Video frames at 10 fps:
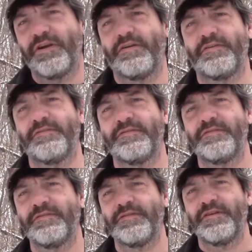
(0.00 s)

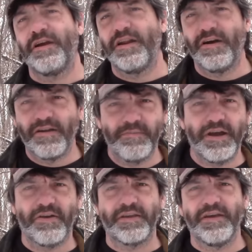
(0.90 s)
and hunt him
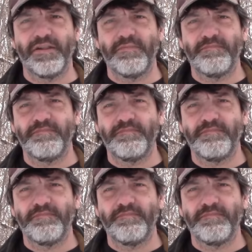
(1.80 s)
down and kill him.